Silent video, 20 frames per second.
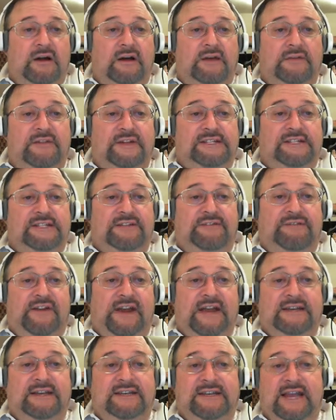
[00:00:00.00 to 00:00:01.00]
This is a
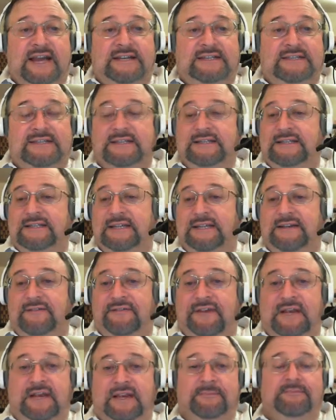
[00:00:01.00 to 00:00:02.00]
fantastic
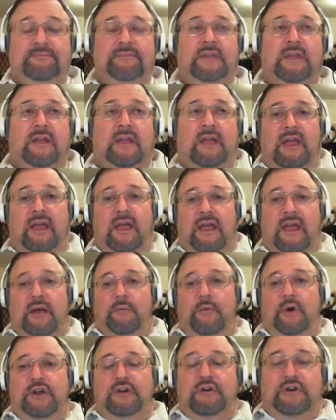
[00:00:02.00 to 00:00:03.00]
TV. And
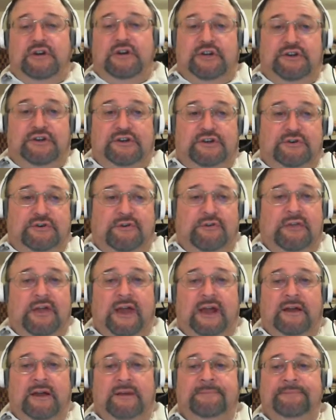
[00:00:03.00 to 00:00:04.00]
what you can do
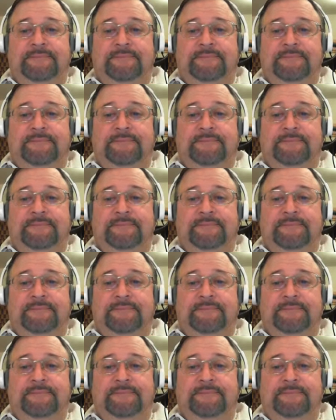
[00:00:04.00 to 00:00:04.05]
then,